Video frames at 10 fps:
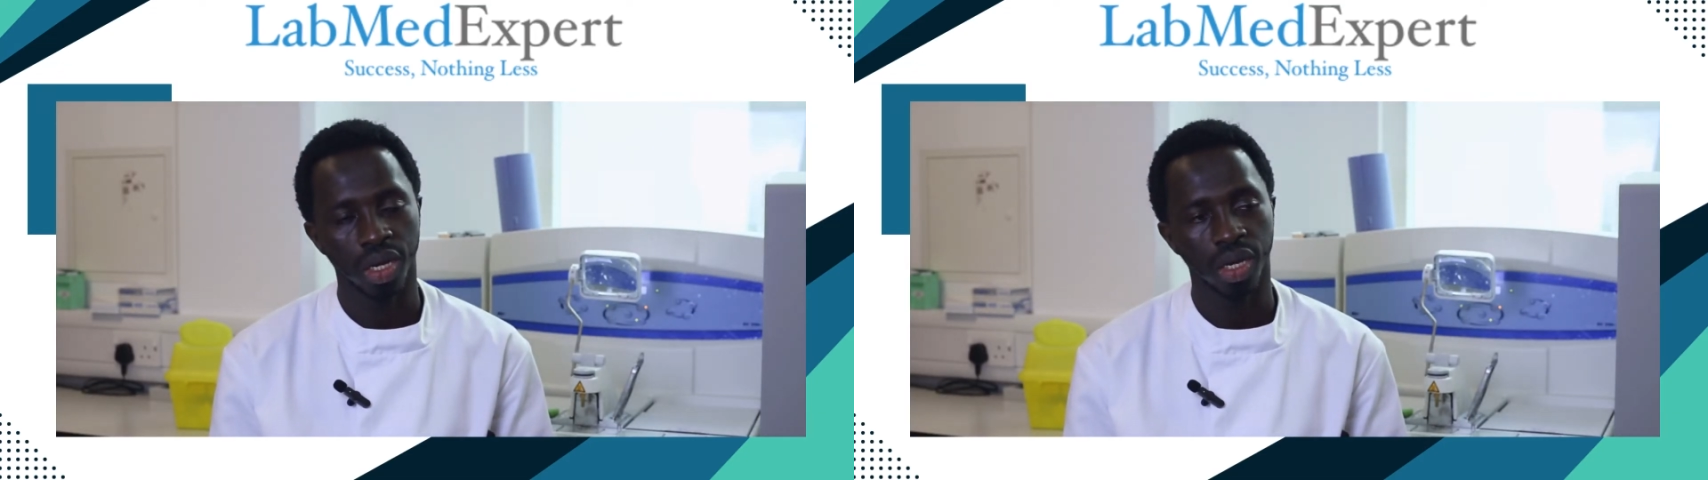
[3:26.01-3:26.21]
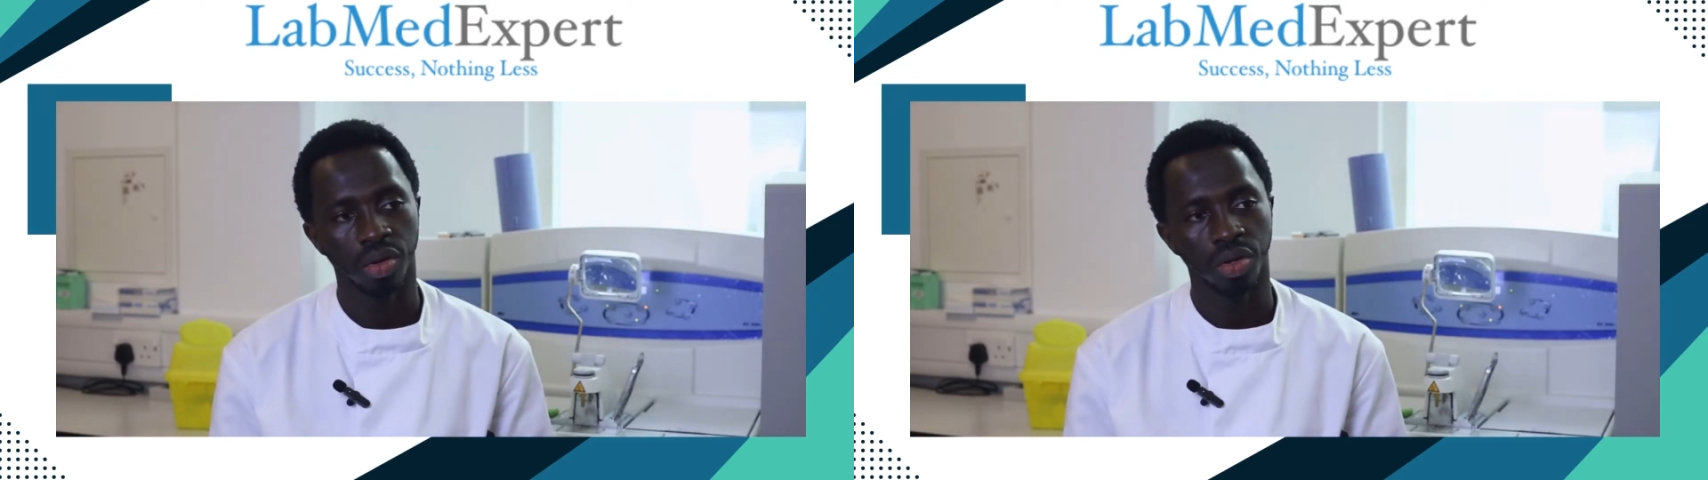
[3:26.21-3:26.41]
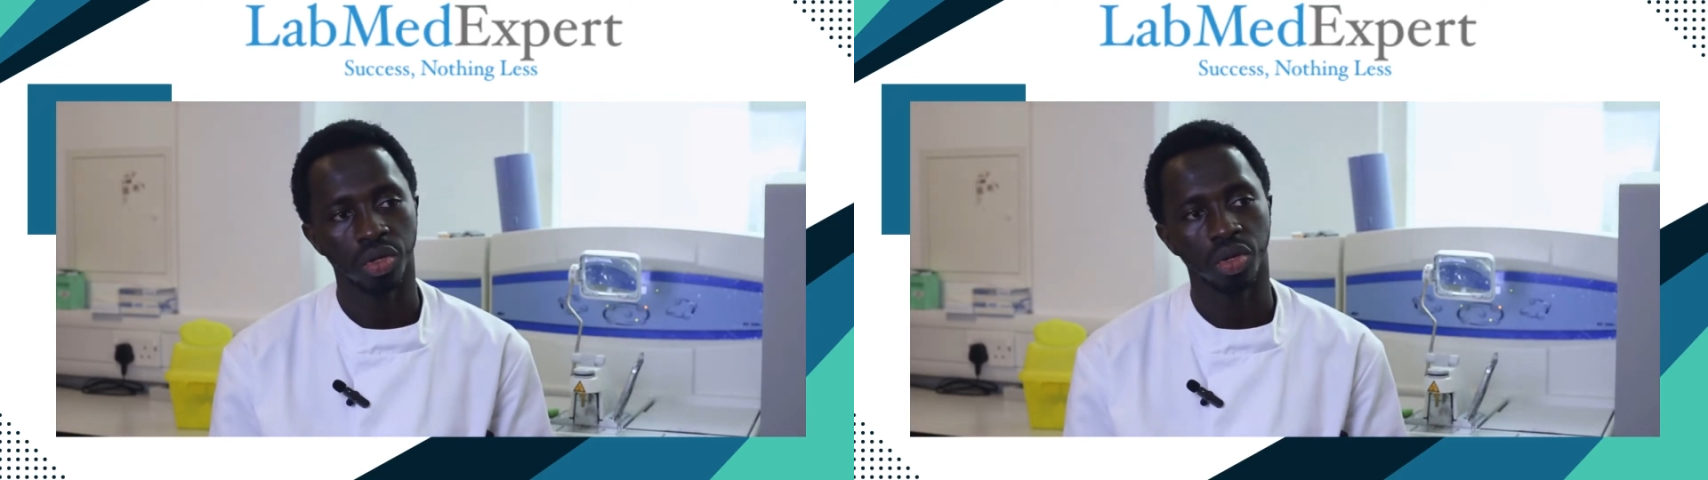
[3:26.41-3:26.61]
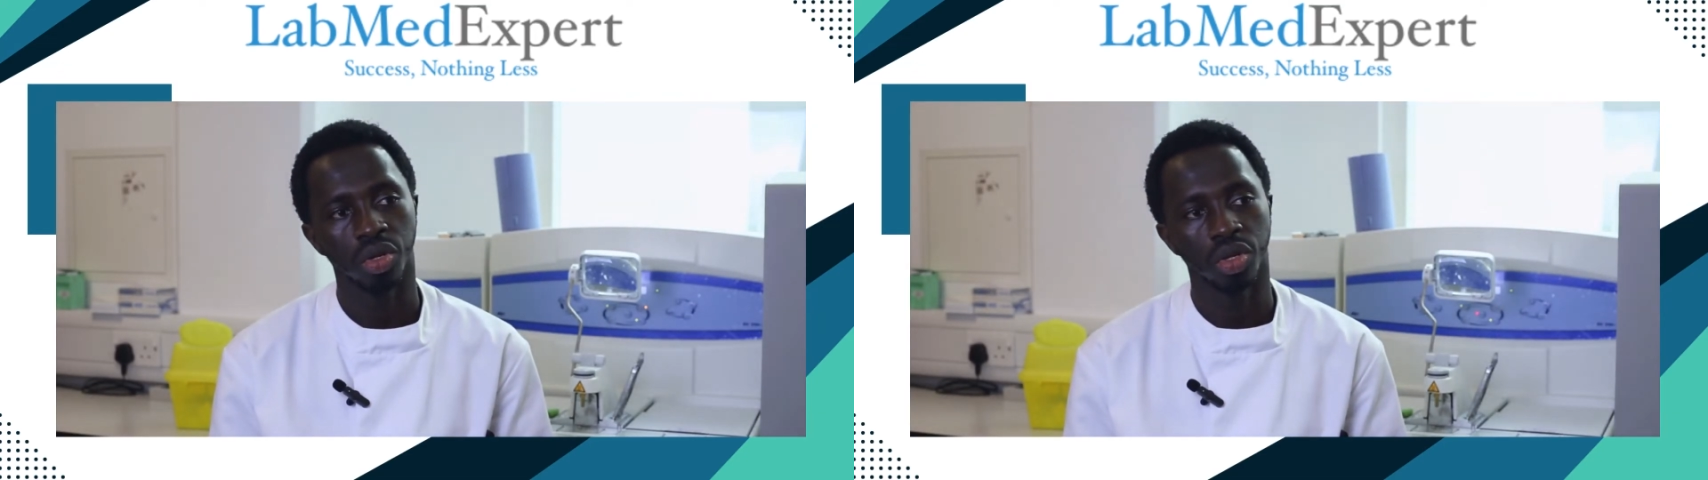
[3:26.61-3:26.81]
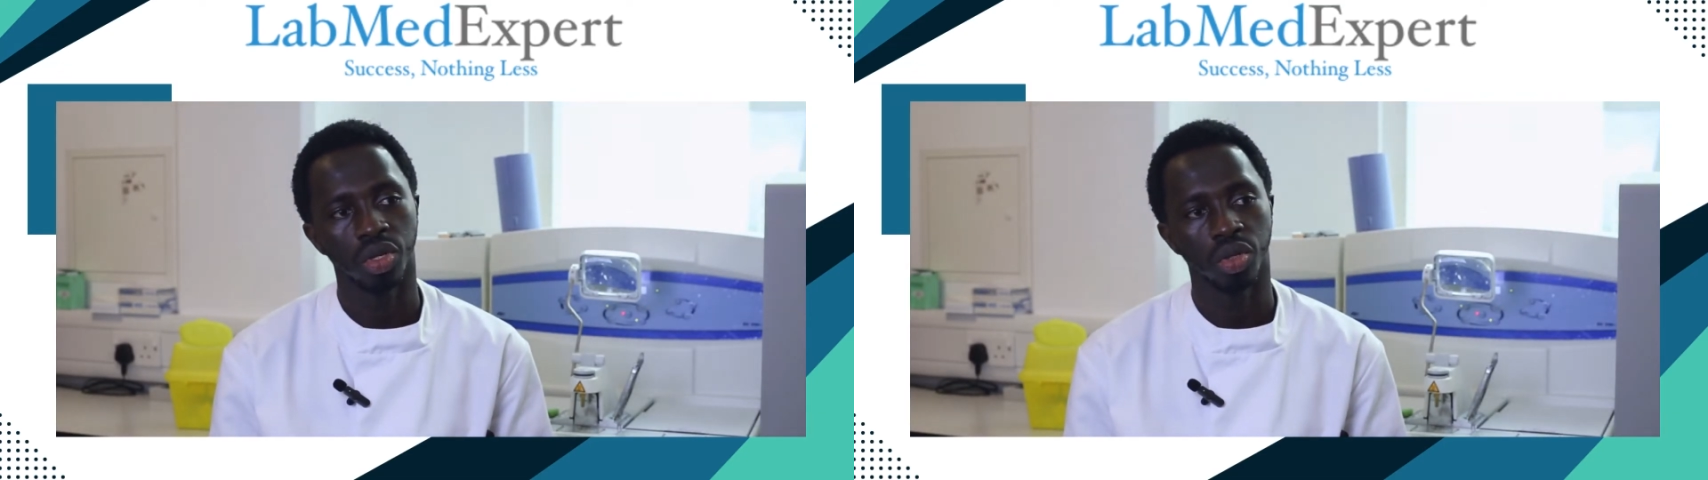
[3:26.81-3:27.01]
and then also
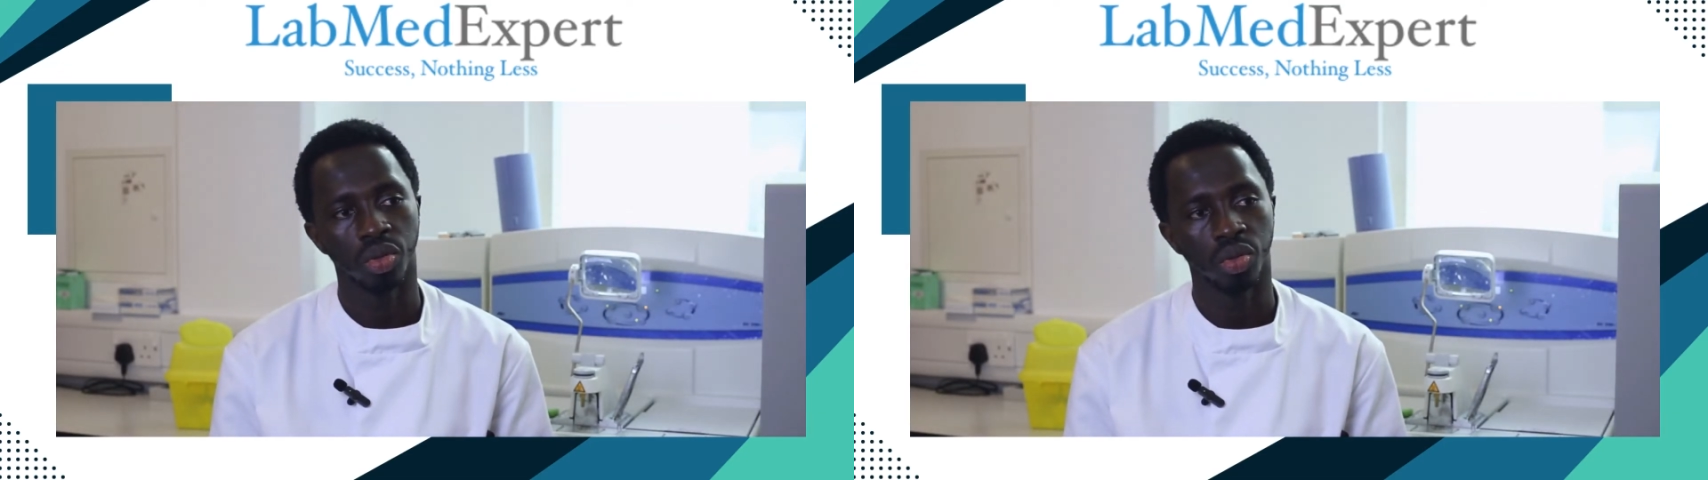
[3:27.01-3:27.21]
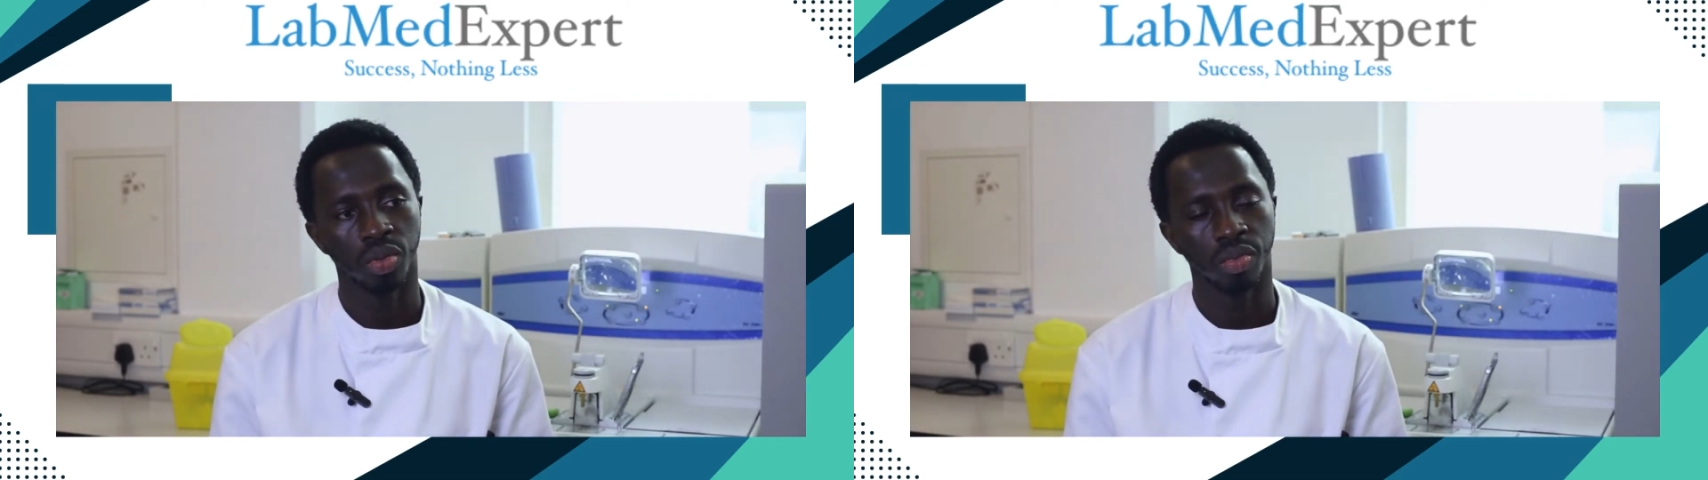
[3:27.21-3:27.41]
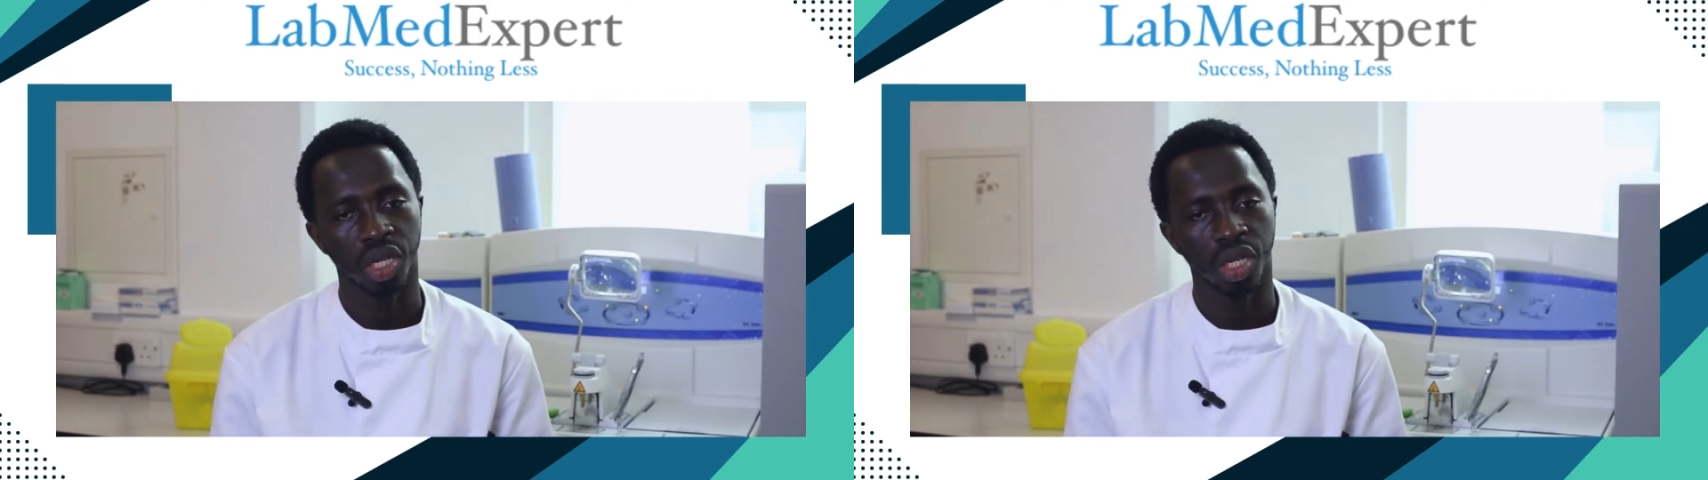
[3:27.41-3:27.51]
not to